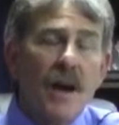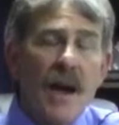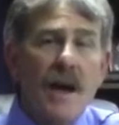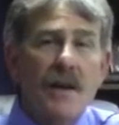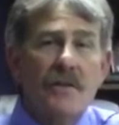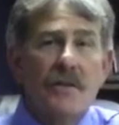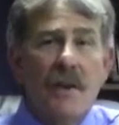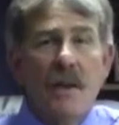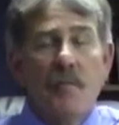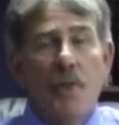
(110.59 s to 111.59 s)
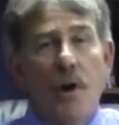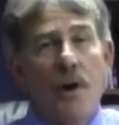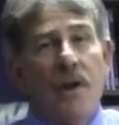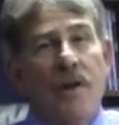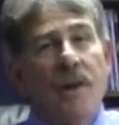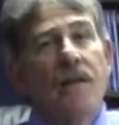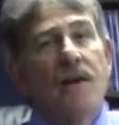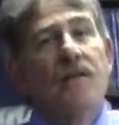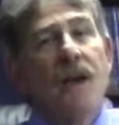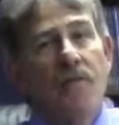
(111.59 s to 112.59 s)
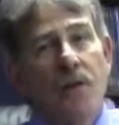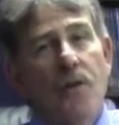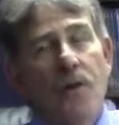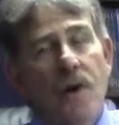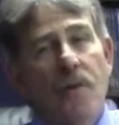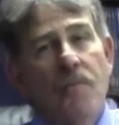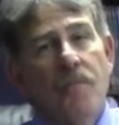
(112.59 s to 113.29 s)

as the party that does have a lawyer.